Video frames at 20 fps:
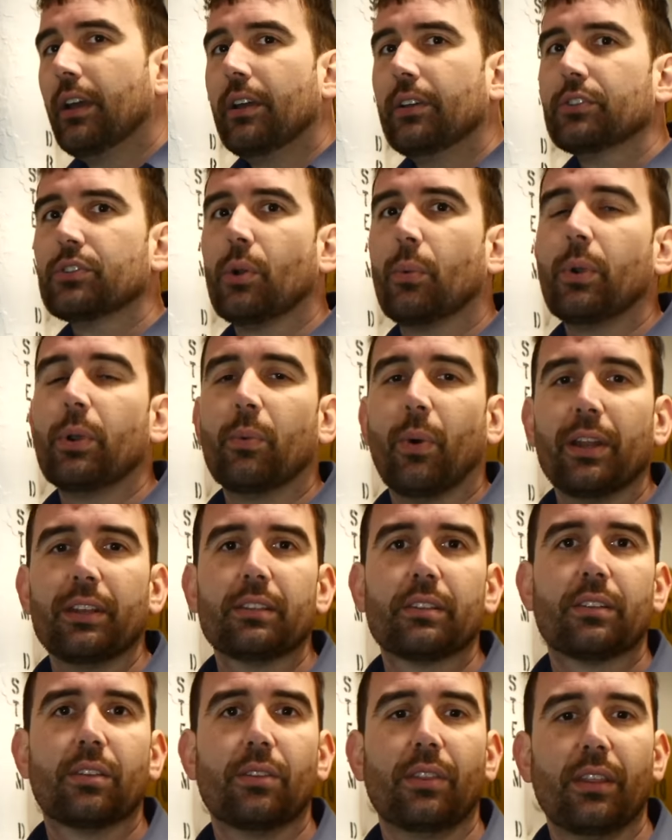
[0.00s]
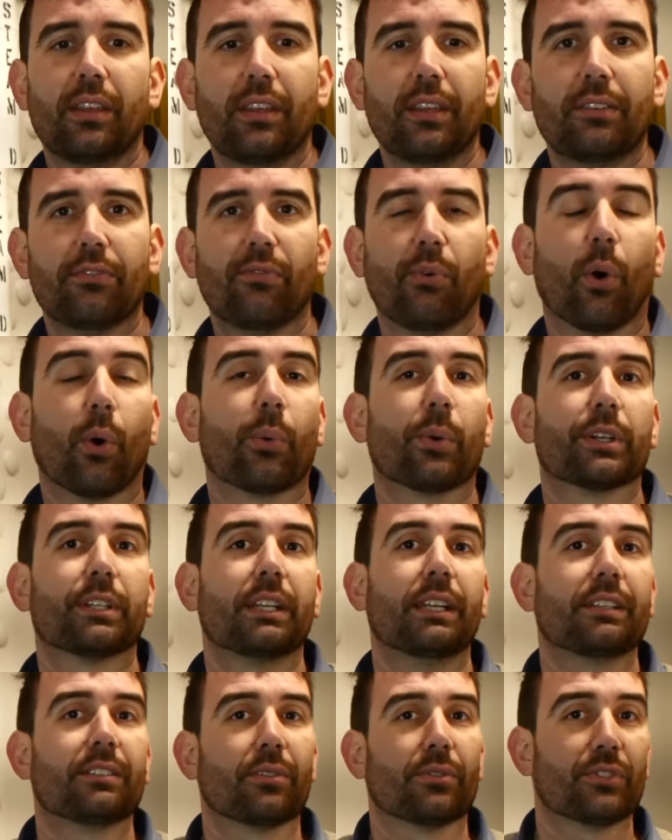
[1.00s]
So we went to the forward
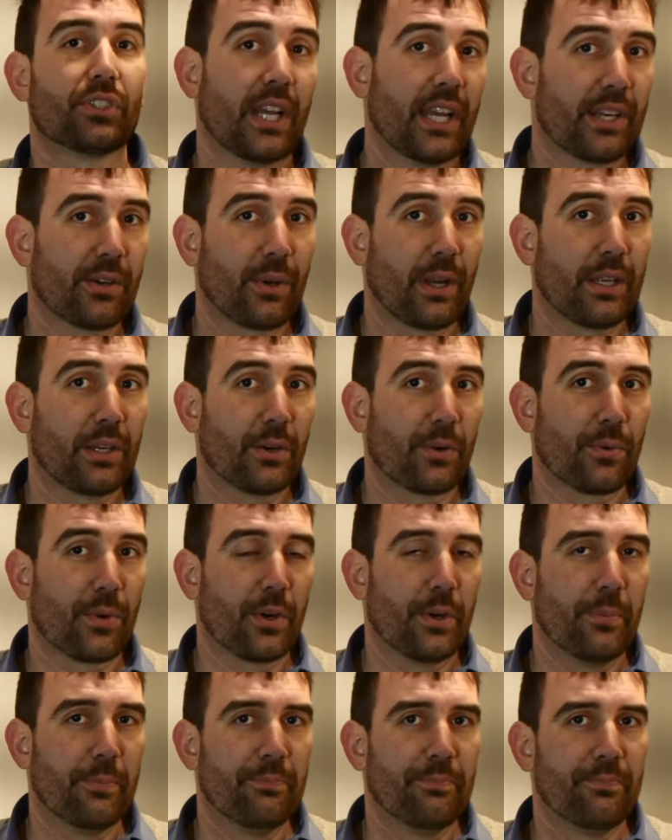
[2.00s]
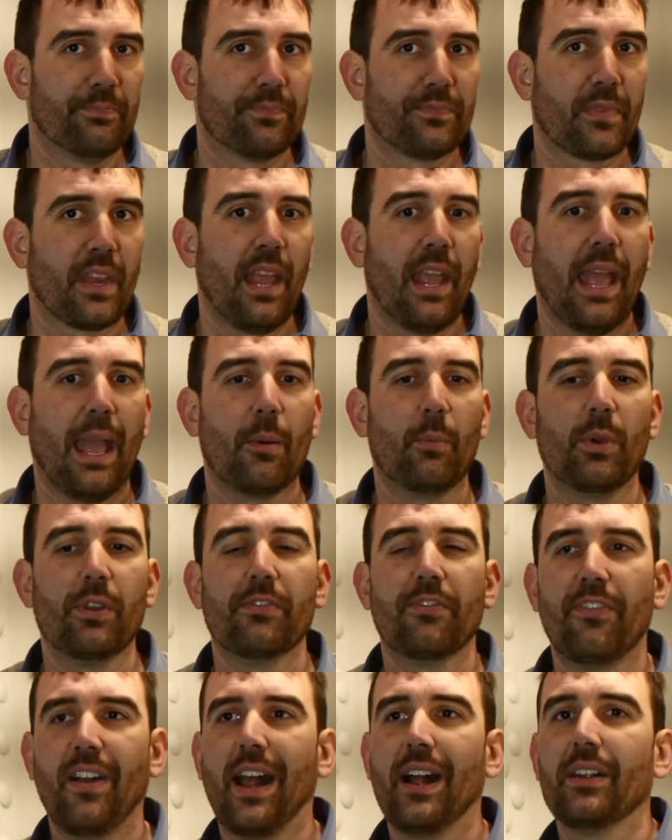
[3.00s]
diesel generator room and we
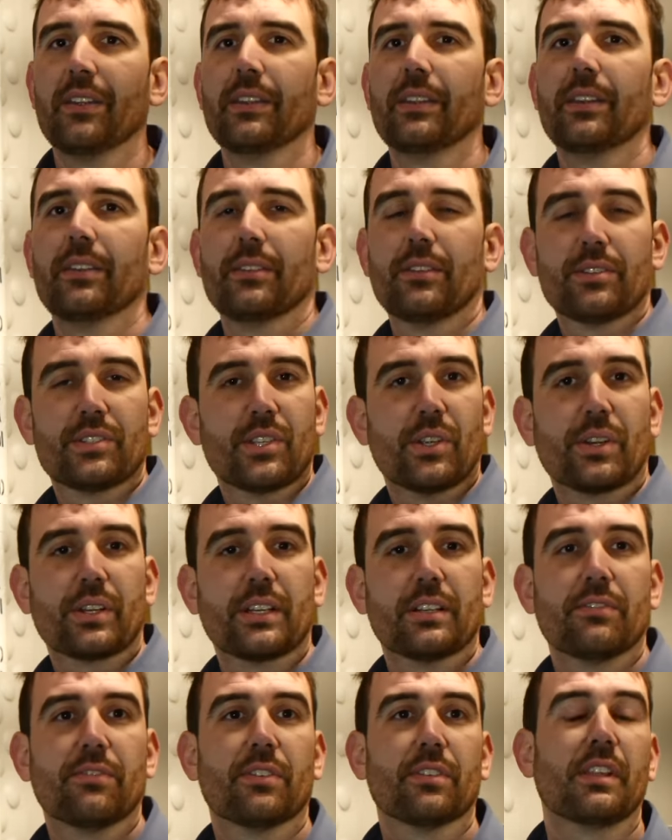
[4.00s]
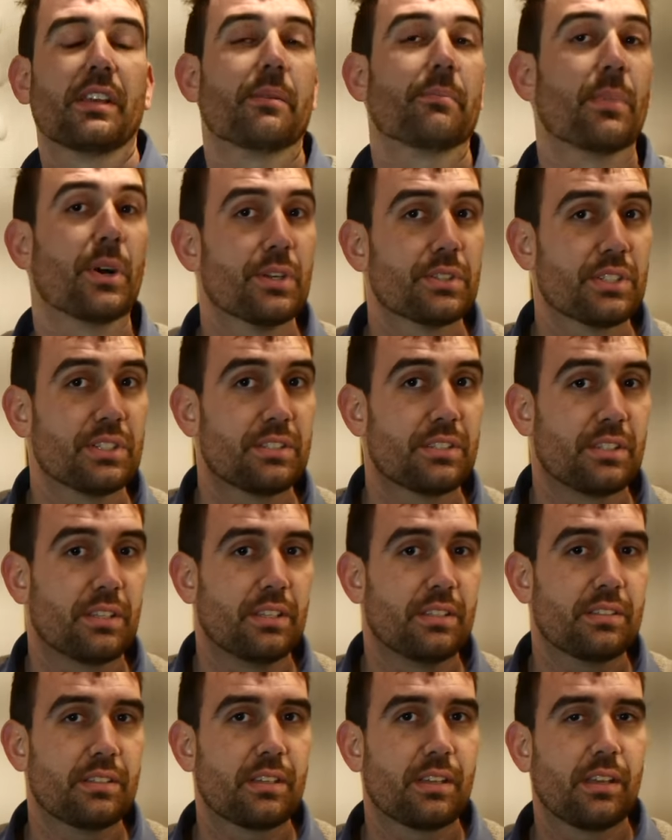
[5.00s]
found the circuit for the
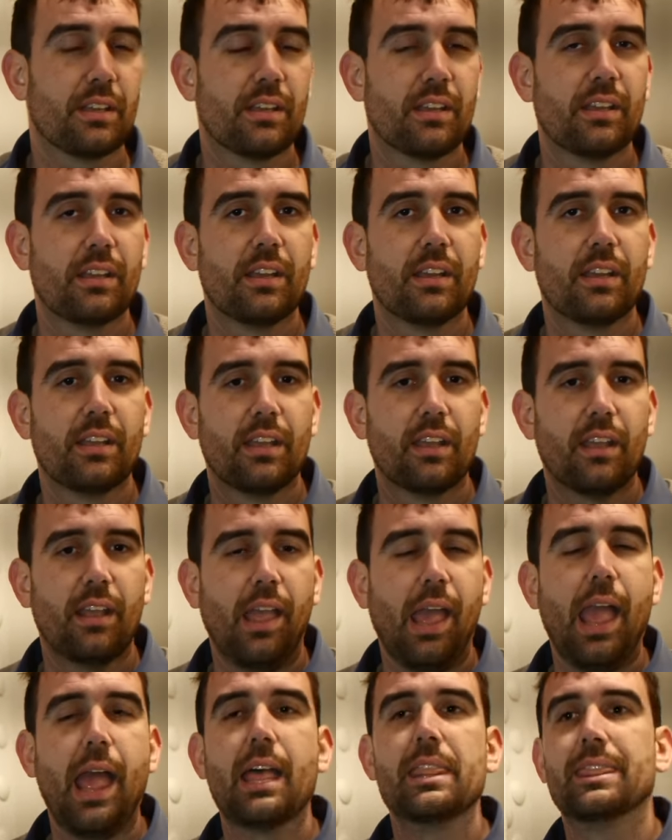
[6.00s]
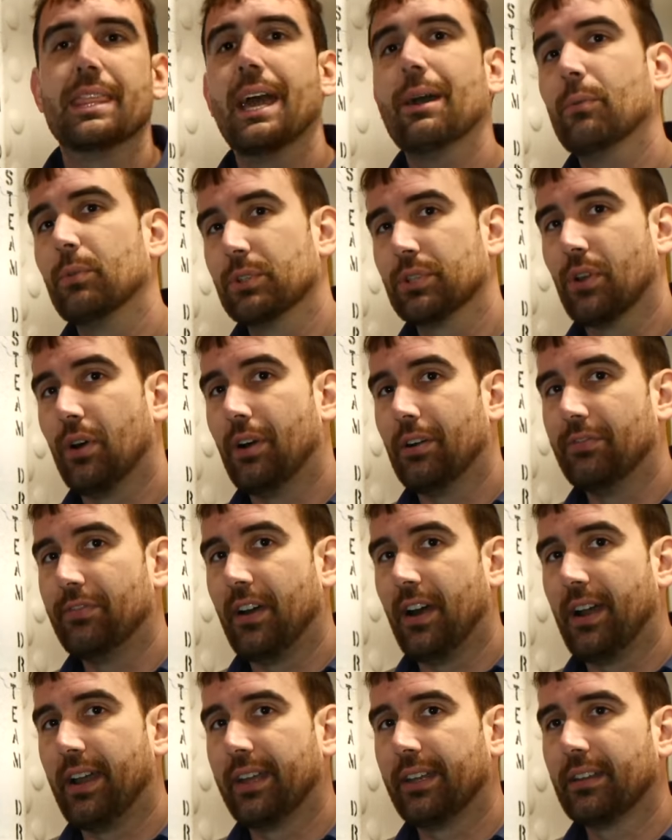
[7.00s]
emergencies, and that was all
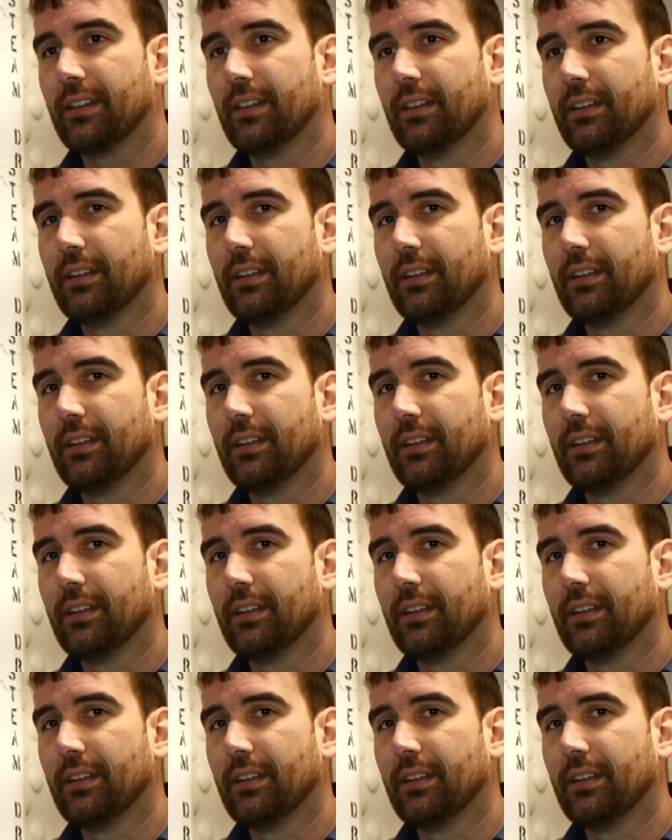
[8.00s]
fine.